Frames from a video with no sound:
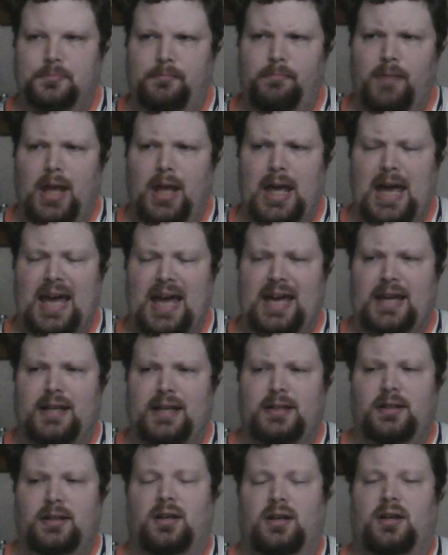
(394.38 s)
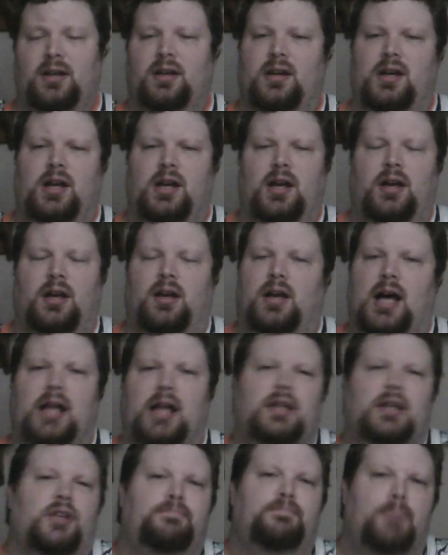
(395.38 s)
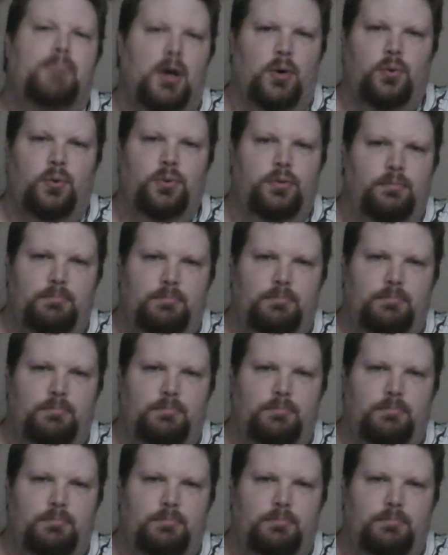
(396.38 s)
And I love both,